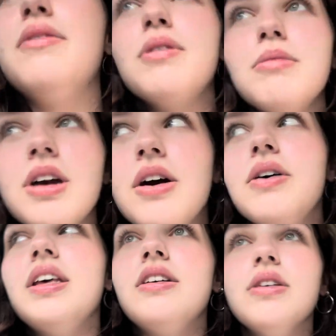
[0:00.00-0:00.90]
for them to go
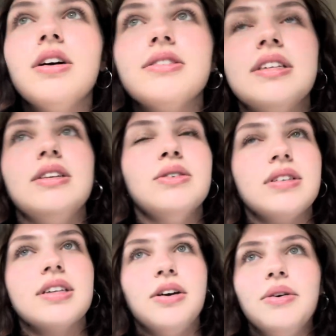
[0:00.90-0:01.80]
and they don't go, so then you start
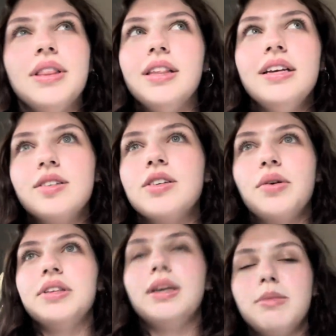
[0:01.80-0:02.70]
to go and then they start to go
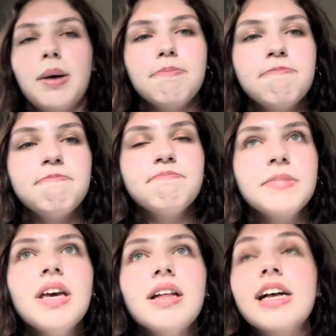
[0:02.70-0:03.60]
at the same time.
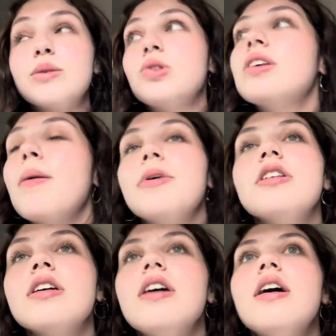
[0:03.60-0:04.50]
That's what just
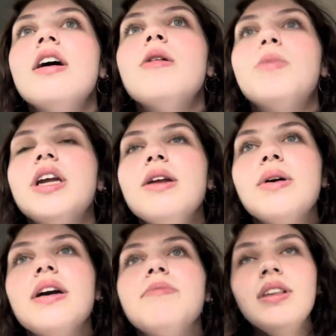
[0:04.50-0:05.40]
happened. But
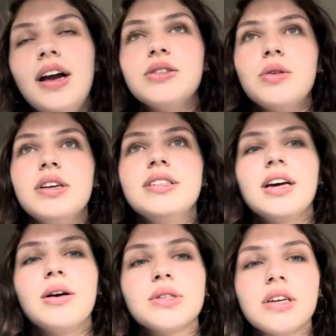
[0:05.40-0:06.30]
anyway, I totally
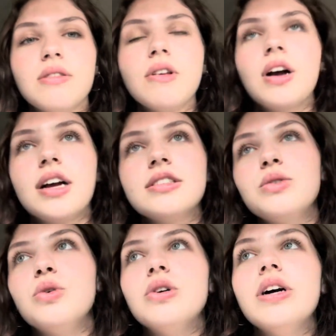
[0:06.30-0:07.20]
said I was gonna vlog at
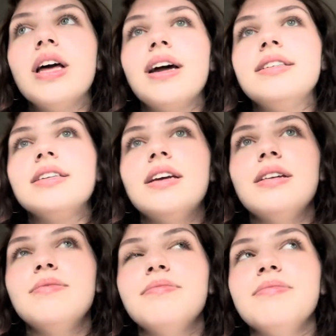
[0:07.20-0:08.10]
school and I
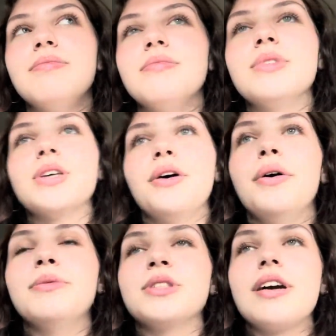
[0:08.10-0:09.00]
didn't, so
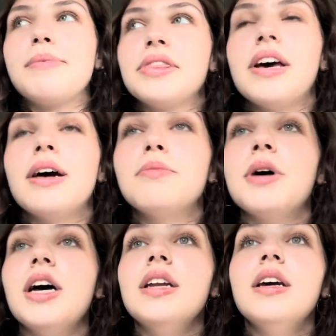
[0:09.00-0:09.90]
I'm sorry about that.
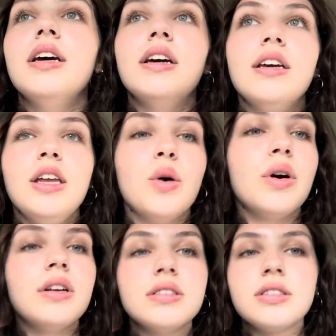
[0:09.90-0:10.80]
But you know
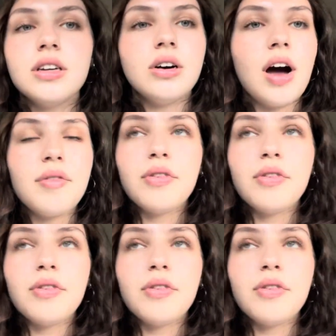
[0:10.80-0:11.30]
what, still have